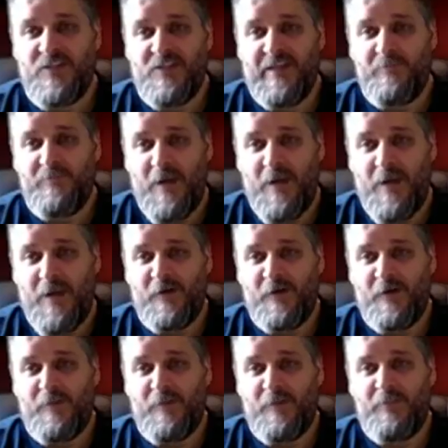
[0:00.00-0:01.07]
the
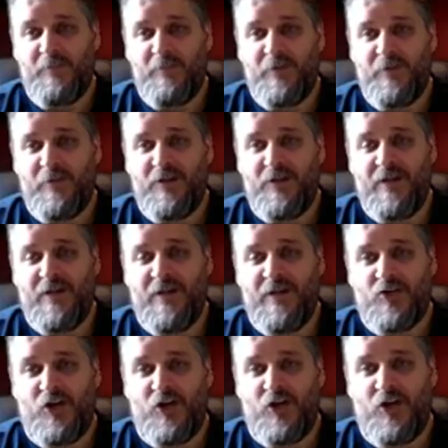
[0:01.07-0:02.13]
number of people that are in
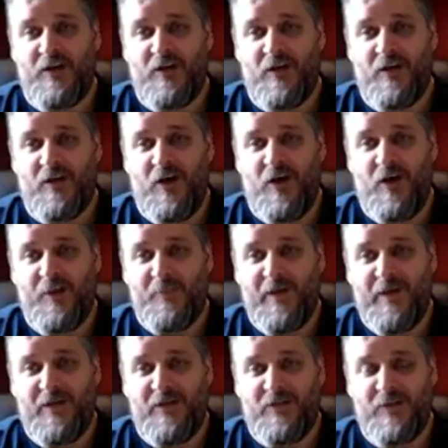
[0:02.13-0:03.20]
the drawing
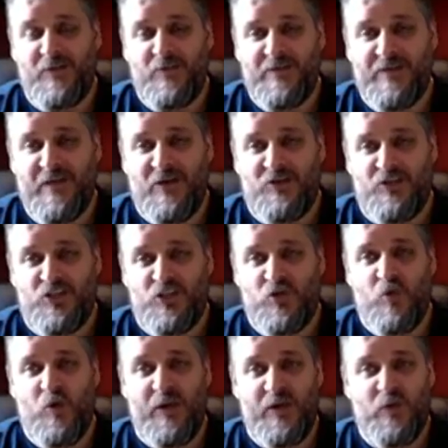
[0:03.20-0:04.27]
automatically went down to
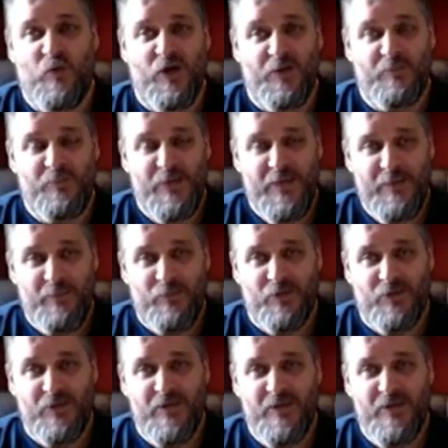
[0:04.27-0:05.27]
21 people